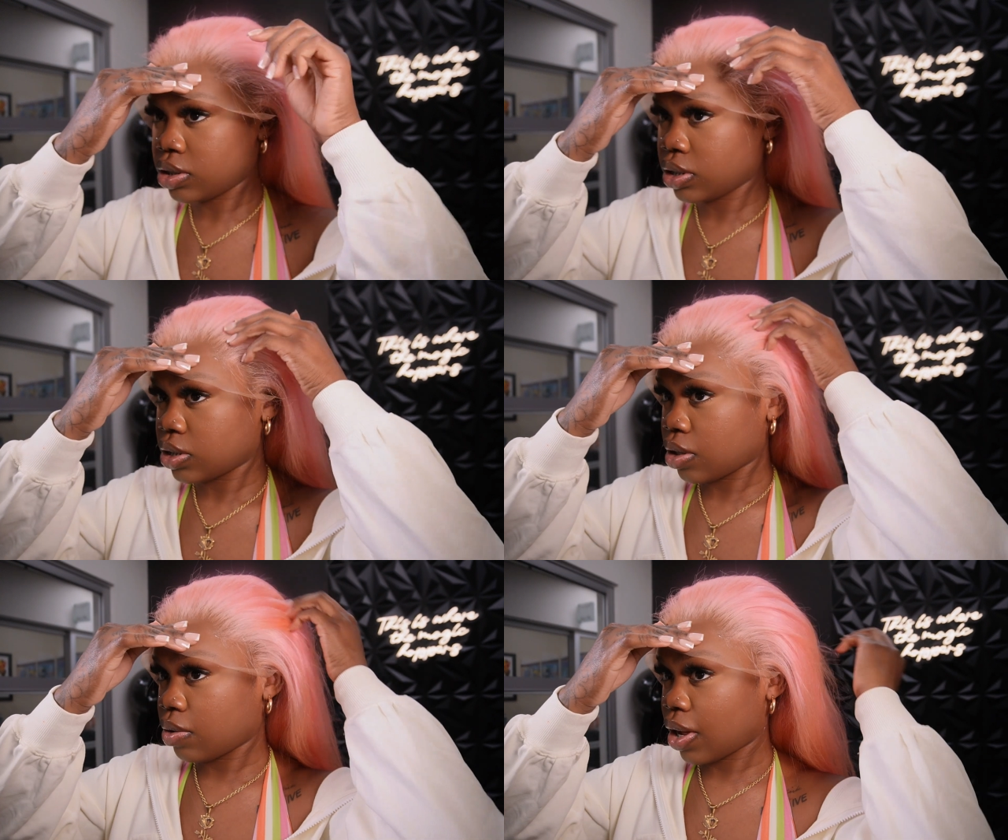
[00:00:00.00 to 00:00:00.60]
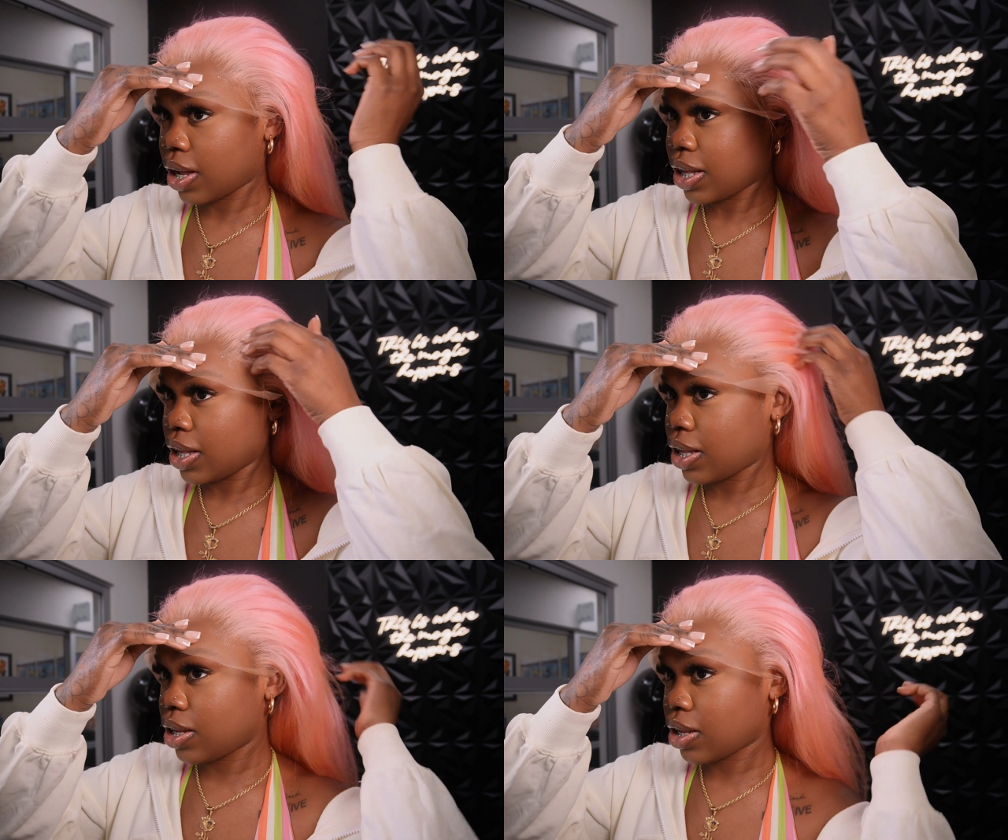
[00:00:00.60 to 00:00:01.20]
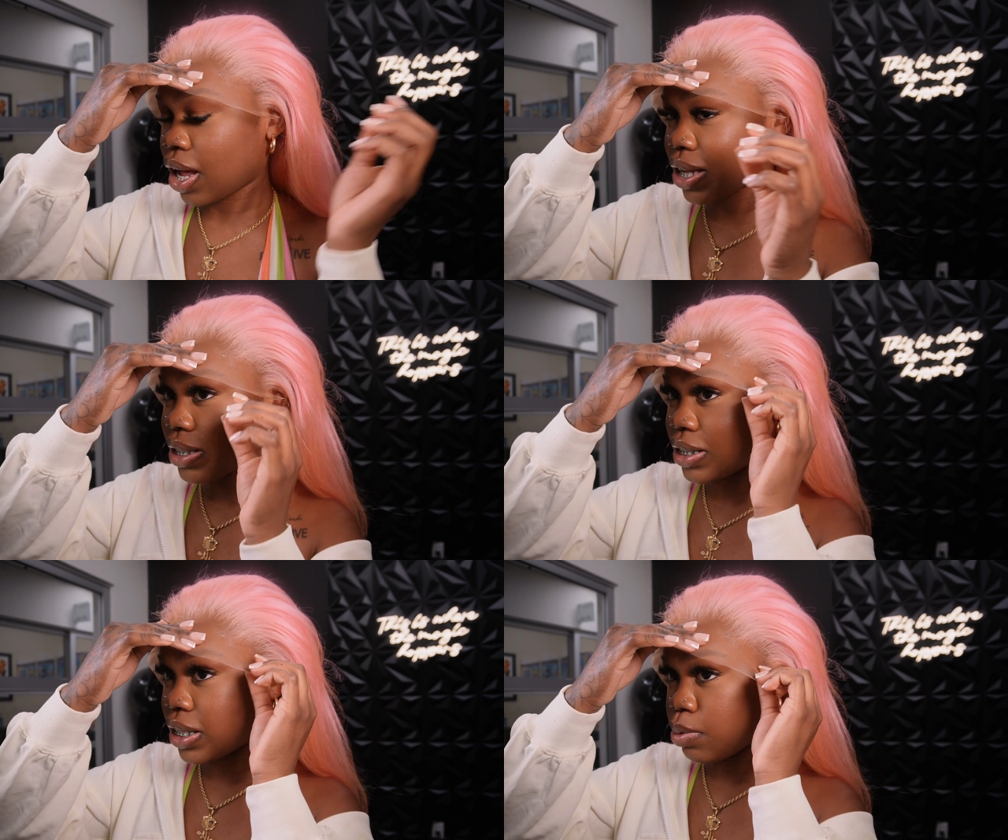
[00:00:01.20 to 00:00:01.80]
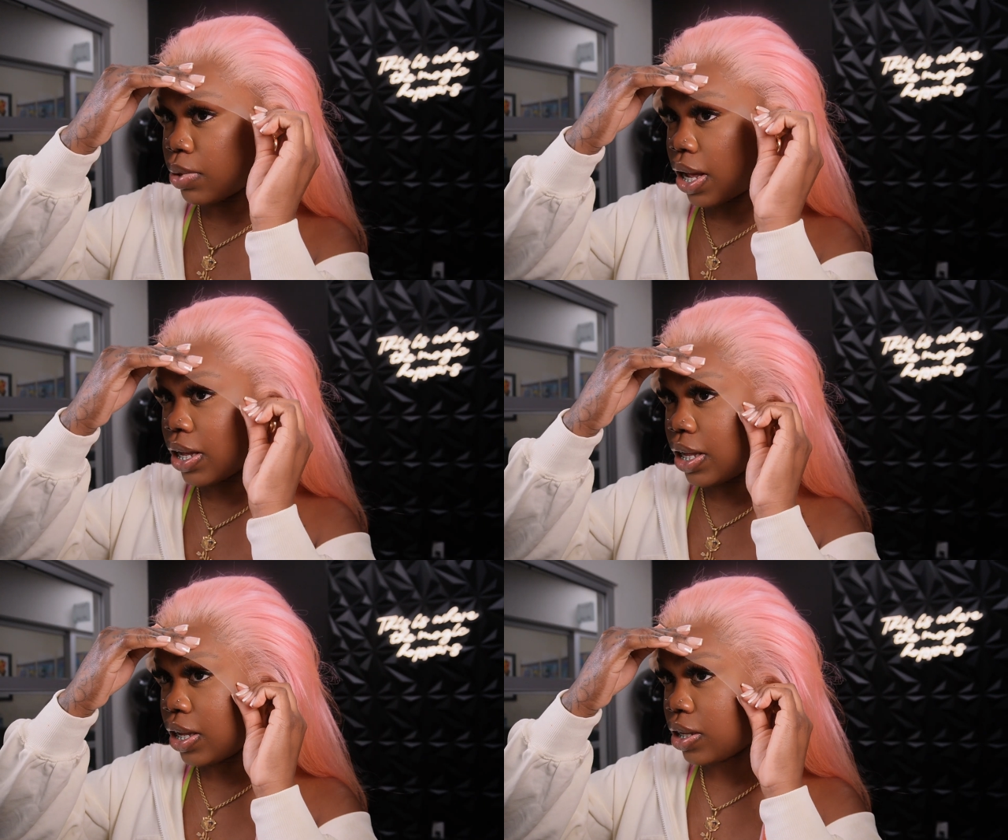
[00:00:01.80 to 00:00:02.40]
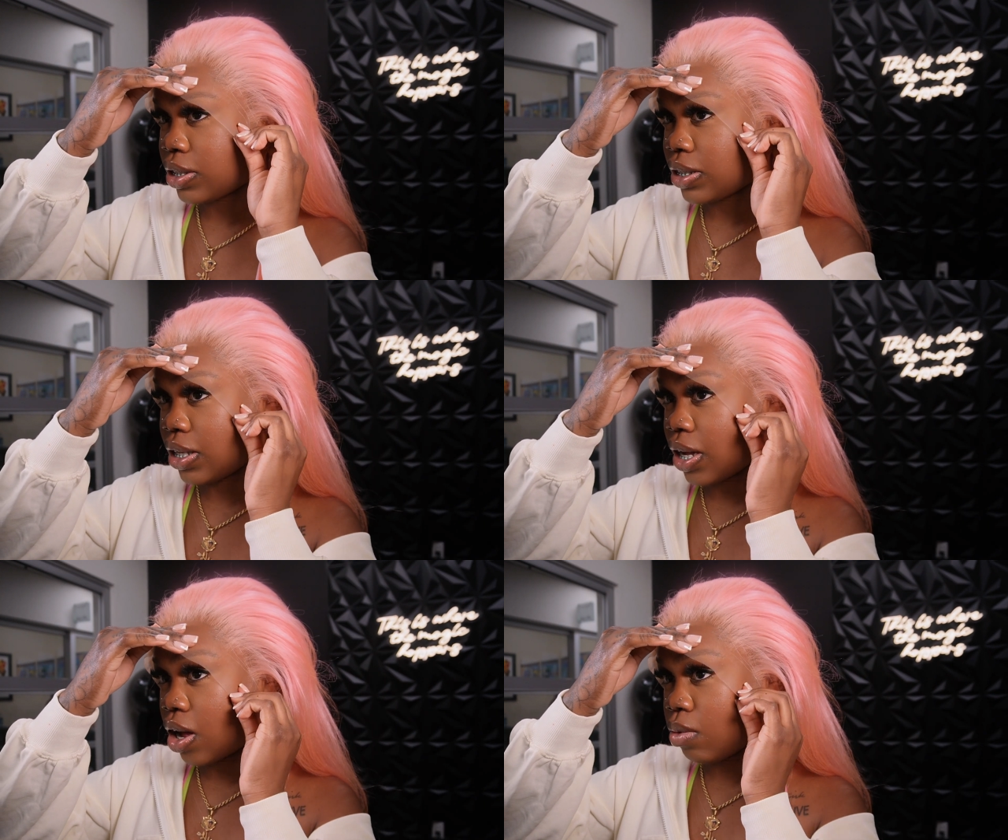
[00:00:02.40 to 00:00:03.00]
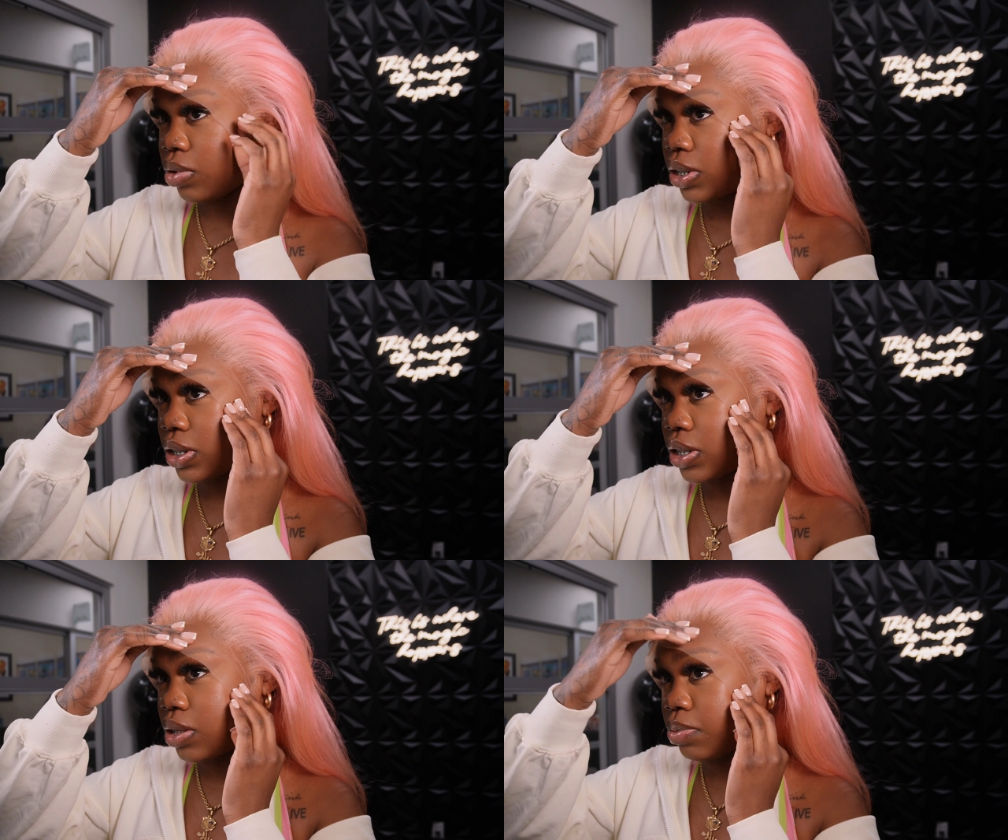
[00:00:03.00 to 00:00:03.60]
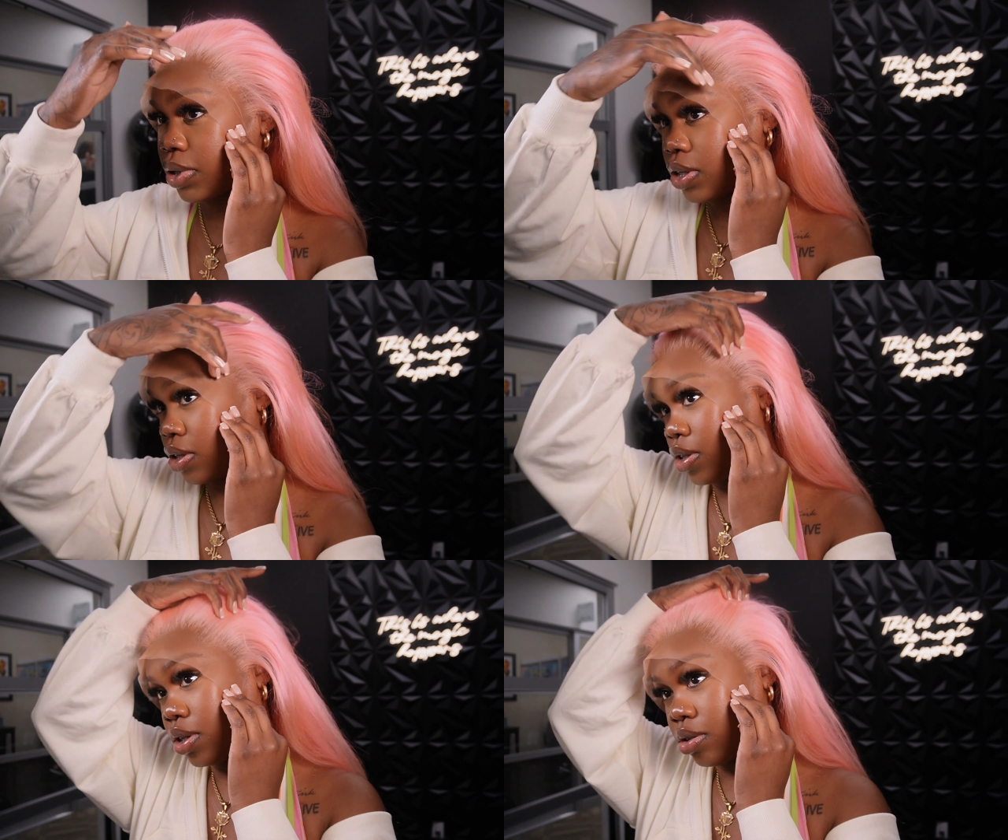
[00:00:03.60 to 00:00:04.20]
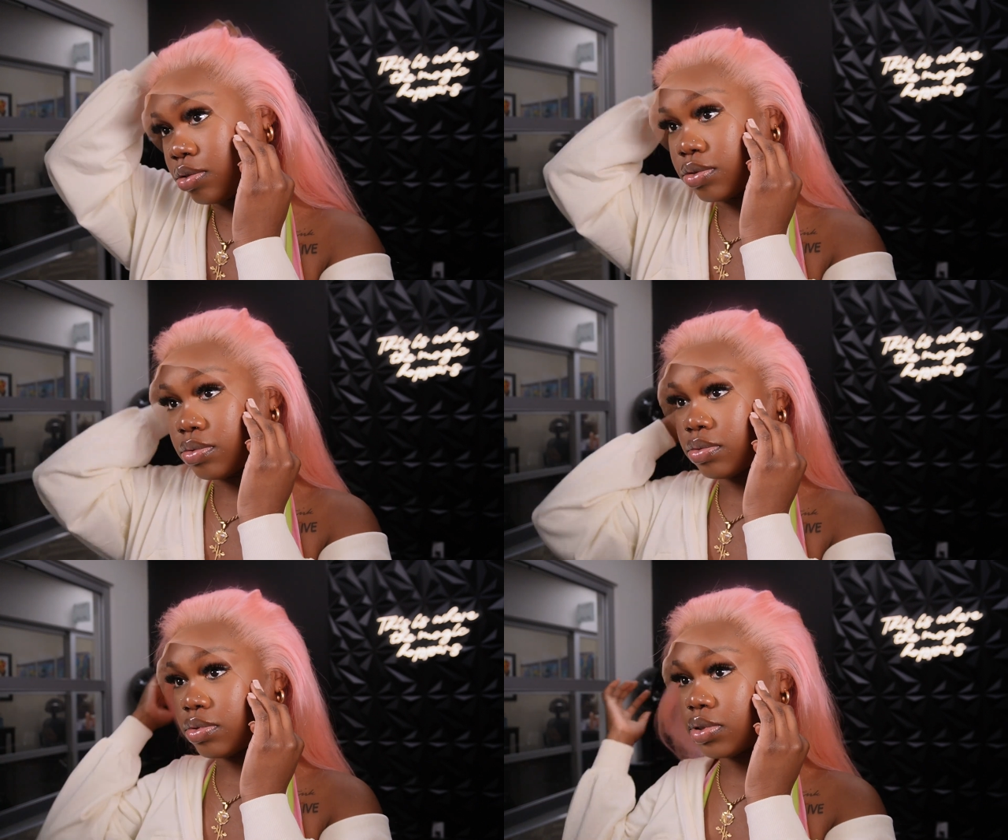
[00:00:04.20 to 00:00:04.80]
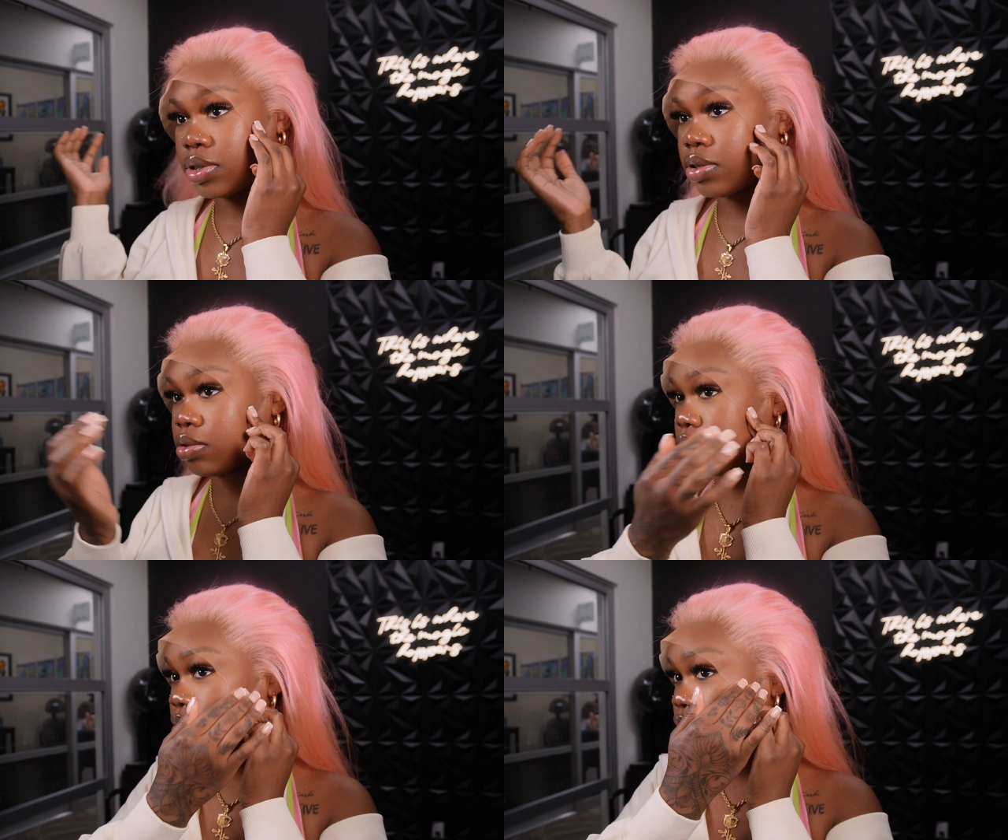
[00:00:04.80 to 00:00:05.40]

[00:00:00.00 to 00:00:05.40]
so I can see, but I can't see how I want to see, but it'll do. It'll do. It